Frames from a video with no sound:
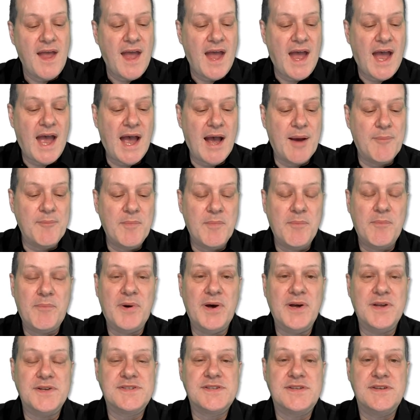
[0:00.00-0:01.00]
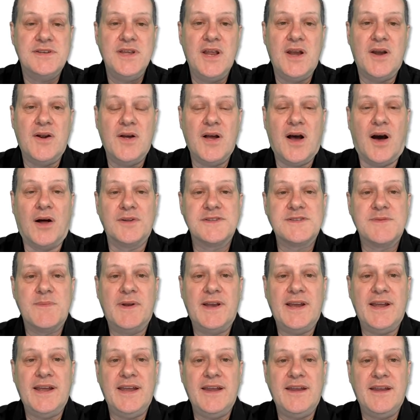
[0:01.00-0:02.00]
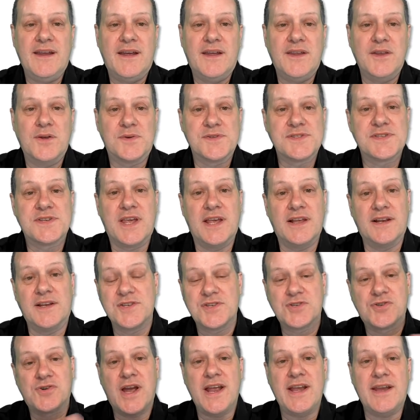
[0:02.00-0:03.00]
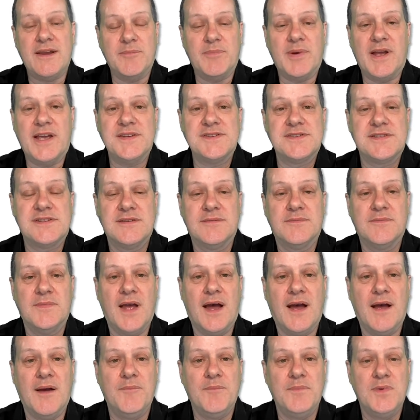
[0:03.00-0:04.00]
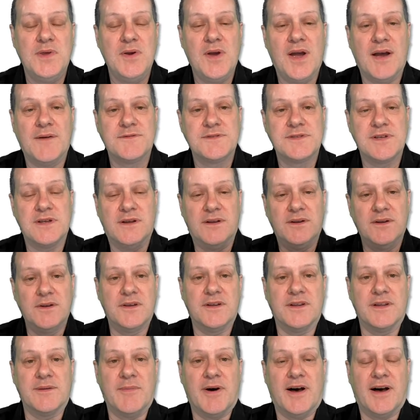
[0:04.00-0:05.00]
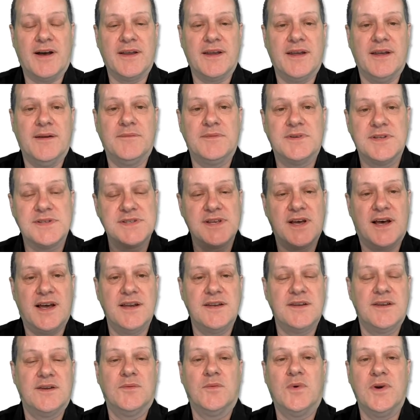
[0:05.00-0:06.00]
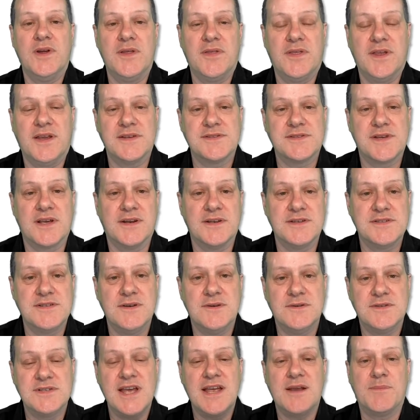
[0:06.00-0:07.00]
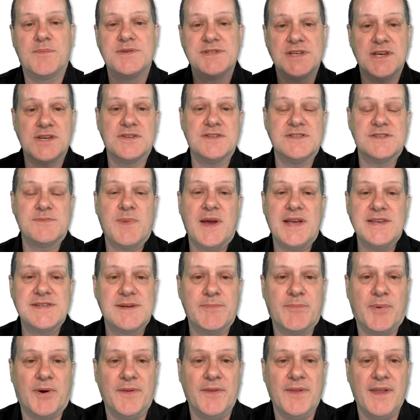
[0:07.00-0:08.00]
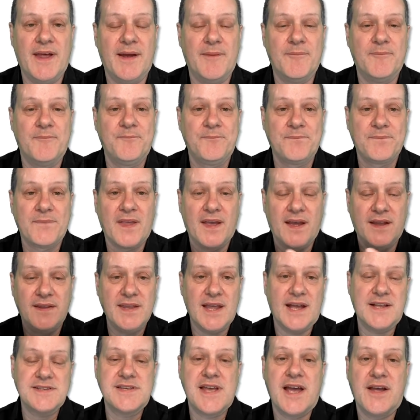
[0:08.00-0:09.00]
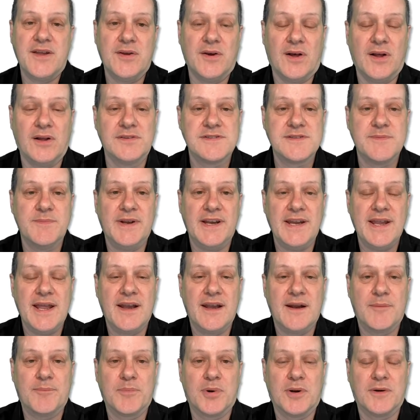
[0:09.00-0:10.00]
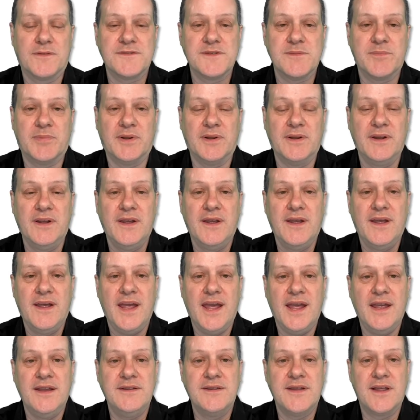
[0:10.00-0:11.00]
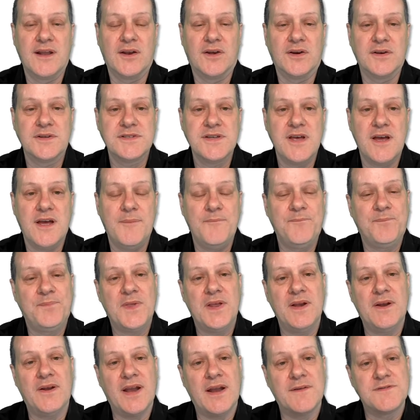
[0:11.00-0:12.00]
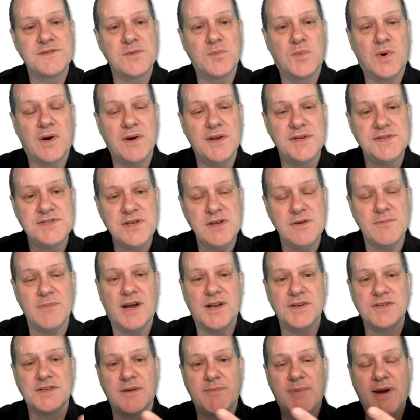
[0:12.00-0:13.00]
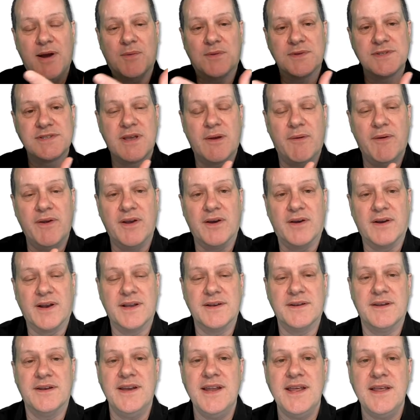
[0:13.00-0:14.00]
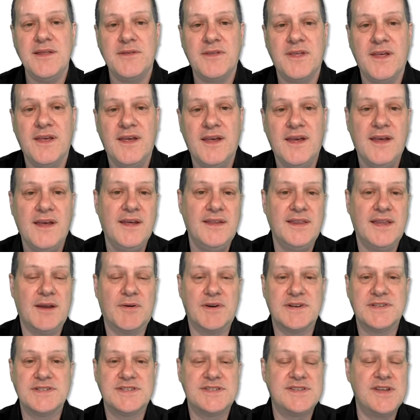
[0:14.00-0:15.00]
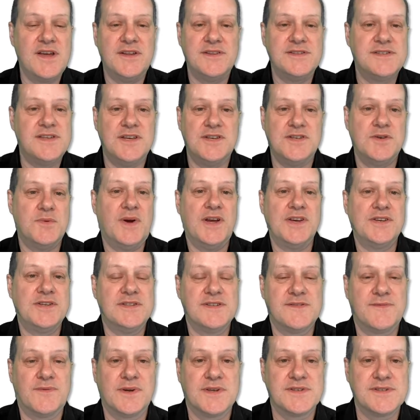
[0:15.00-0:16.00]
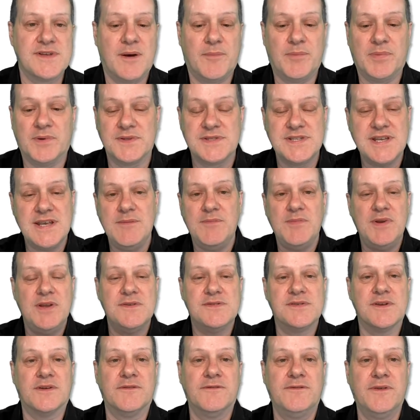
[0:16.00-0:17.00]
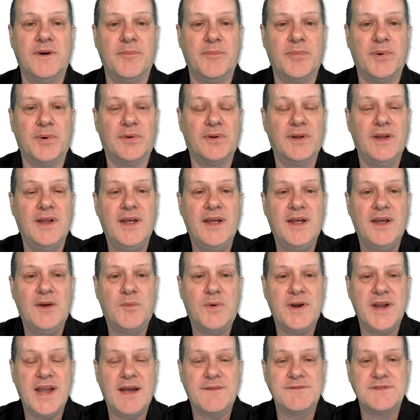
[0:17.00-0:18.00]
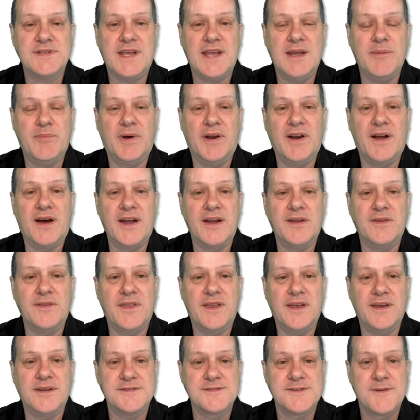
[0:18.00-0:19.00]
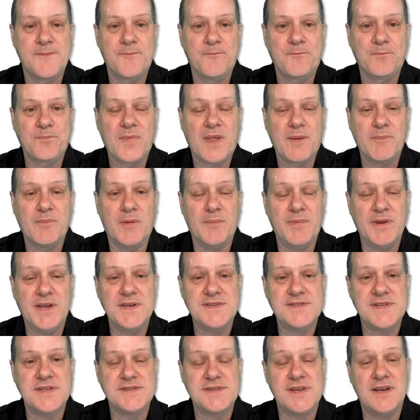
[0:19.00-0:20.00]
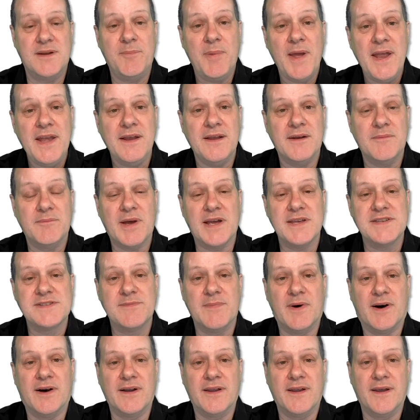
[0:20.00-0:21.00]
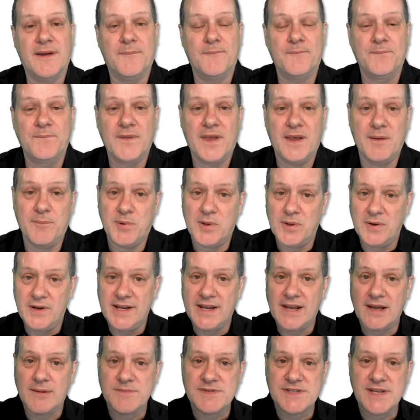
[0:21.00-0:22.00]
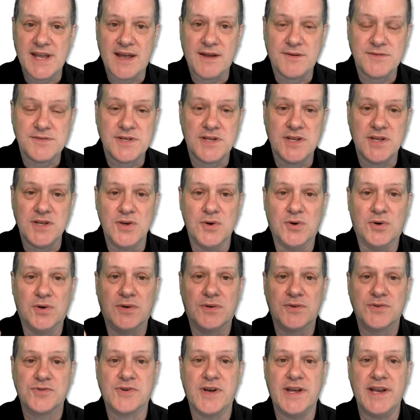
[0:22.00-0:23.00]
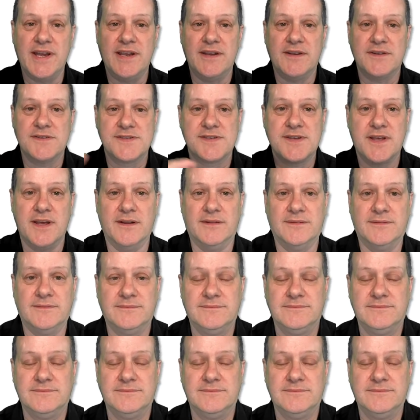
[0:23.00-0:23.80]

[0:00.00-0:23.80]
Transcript: But ultimately, your skill is trading based. You have to look at the market, decide what you think it's going to do, take positions based upon that, and that's how you'll ultimately end up profitable in the long term. You don't have to worry too much about what's going on underneath. There are certain situations, for example, team news on football, where you have to keep an eye on things. But because it's an opinion-based market, it purely comes down to your trading skill.